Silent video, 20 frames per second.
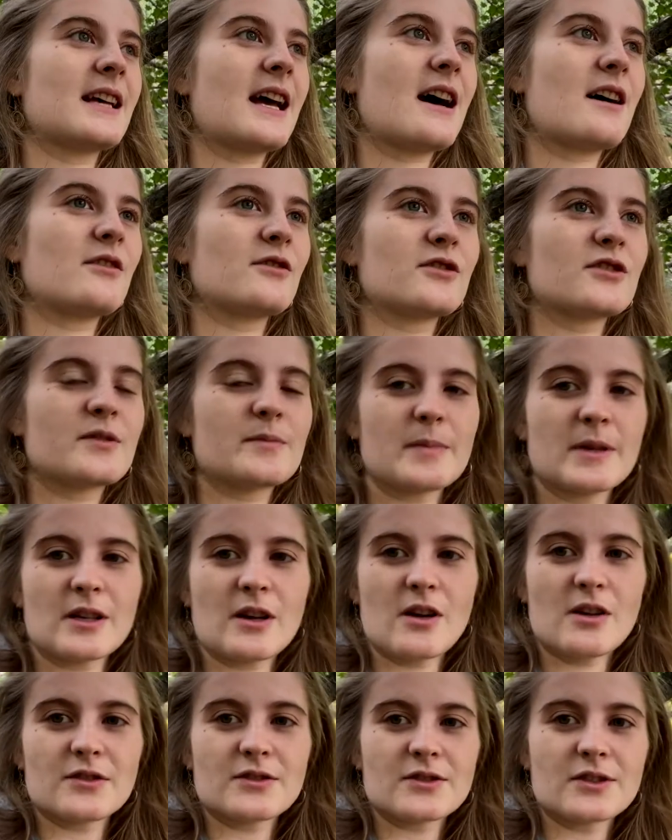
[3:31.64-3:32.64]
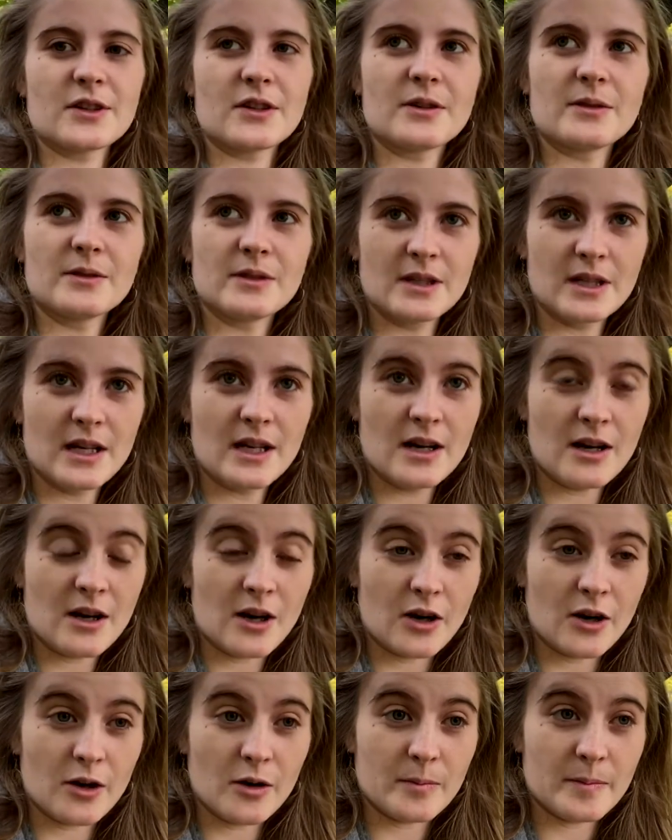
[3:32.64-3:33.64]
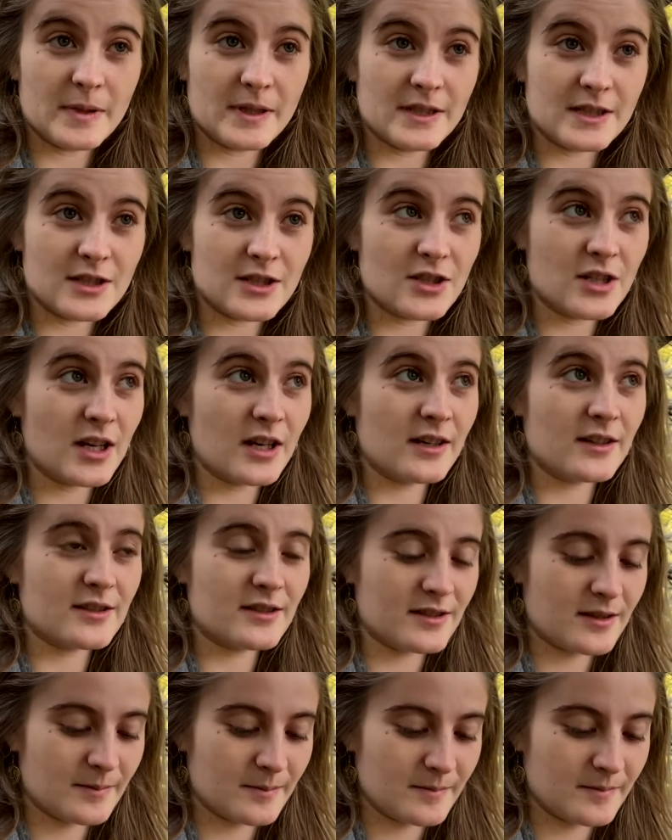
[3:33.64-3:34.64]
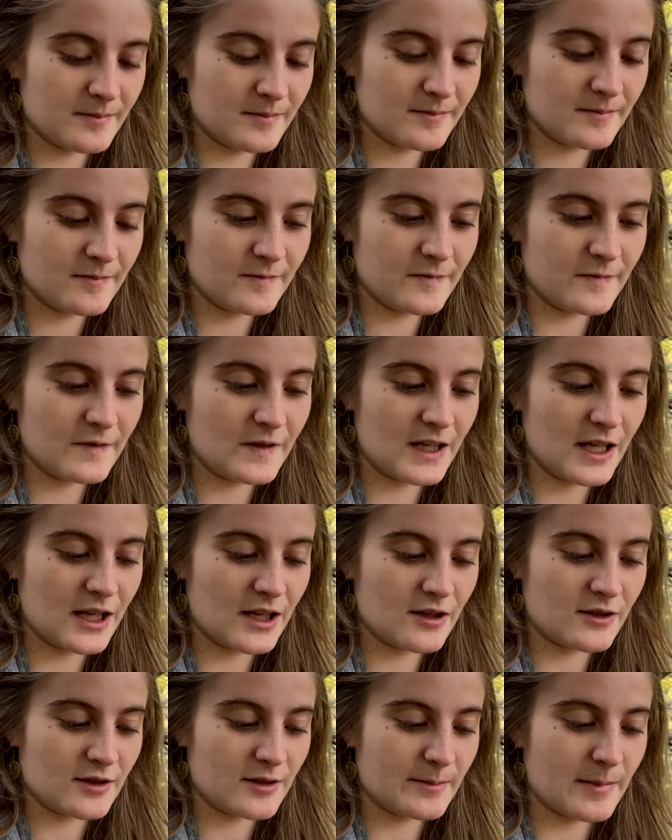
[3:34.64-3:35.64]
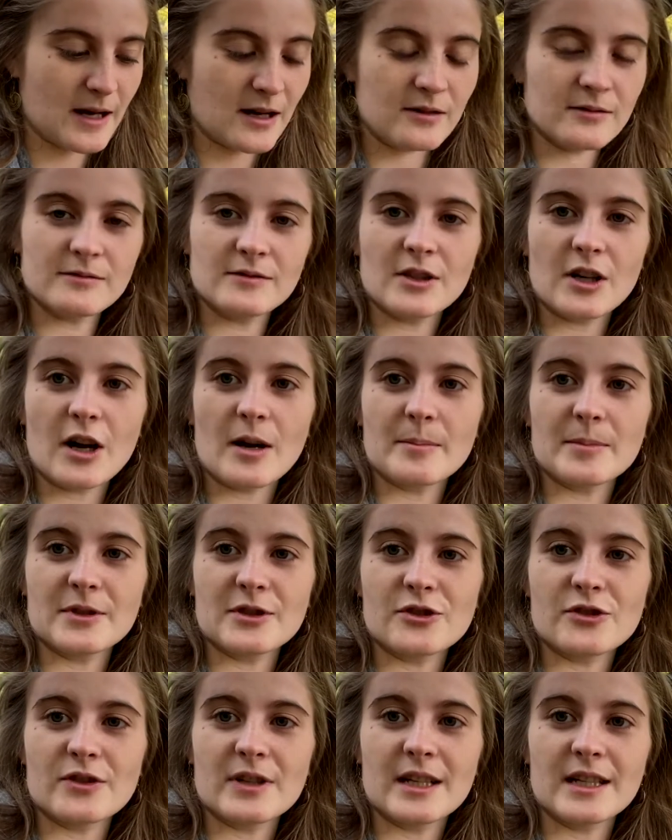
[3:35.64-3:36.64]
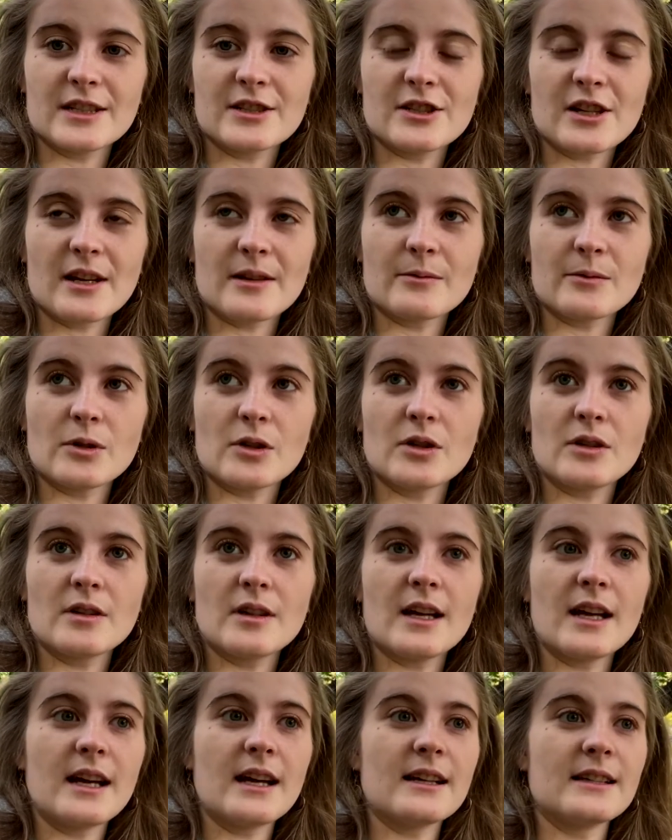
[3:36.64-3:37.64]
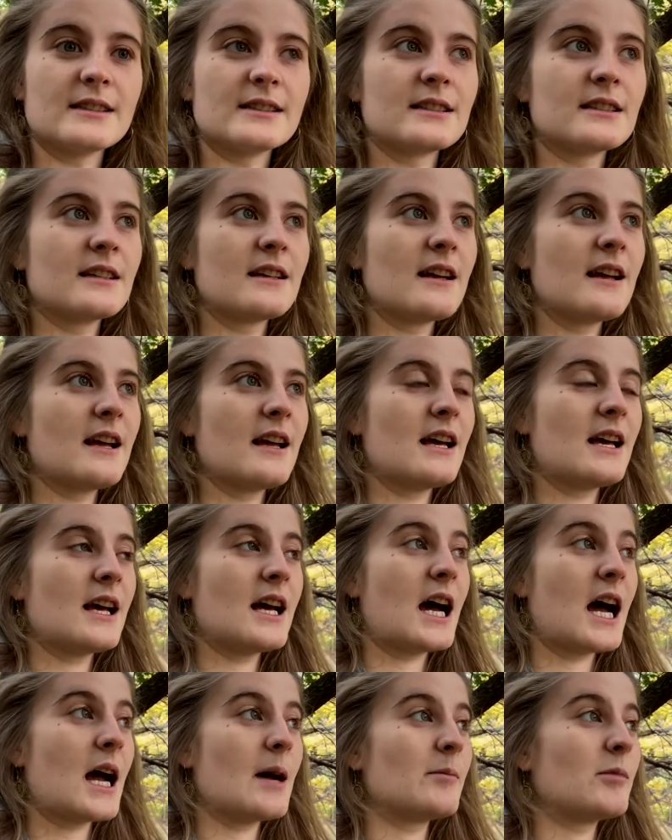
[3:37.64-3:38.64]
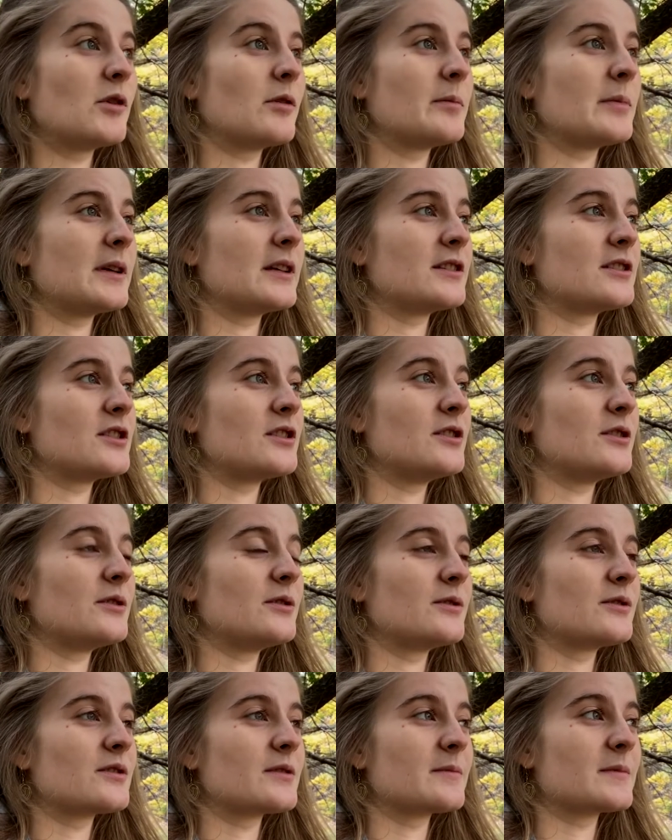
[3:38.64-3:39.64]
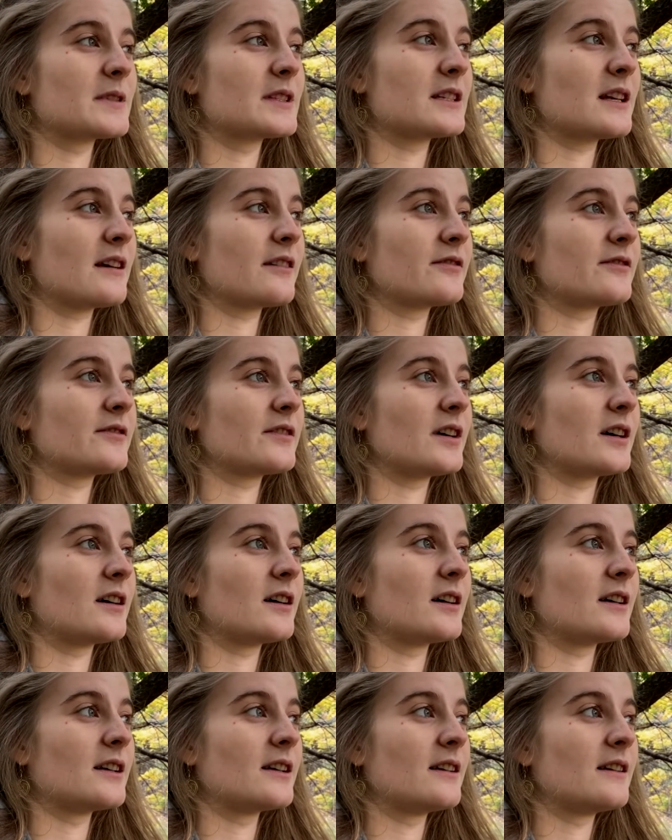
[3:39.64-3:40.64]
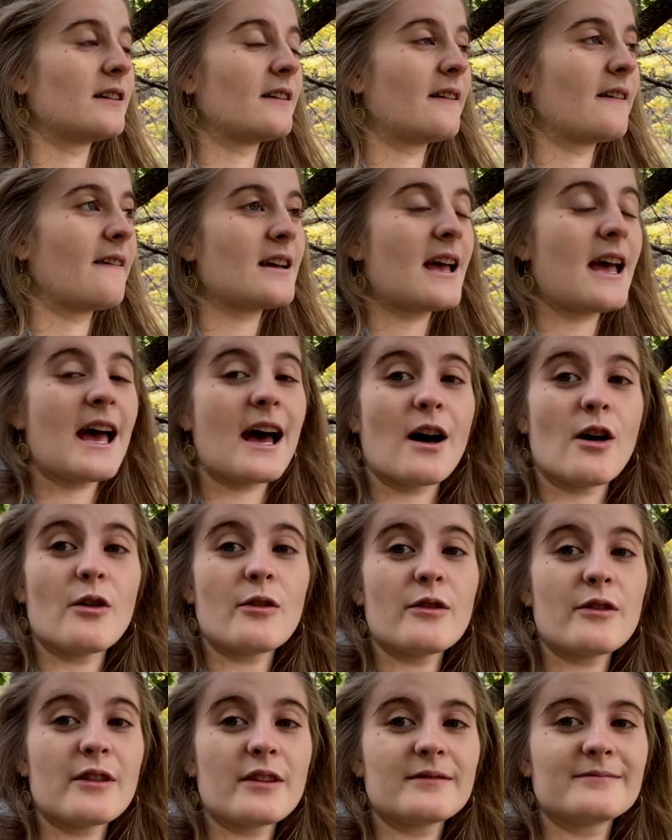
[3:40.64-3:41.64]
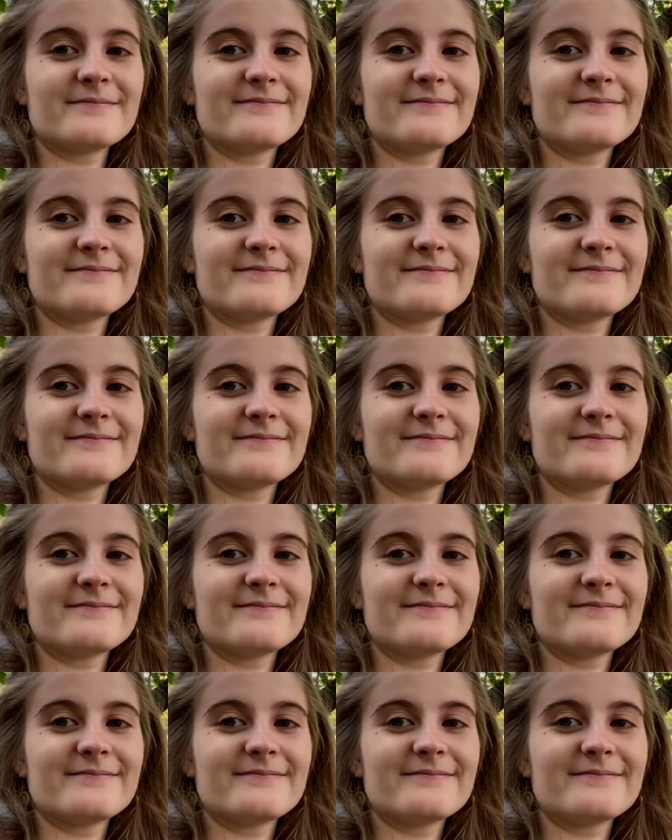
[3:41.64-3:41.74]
house, but also are hoping to share some videos about carpentry in general, and I'm hoping to do some stuff on health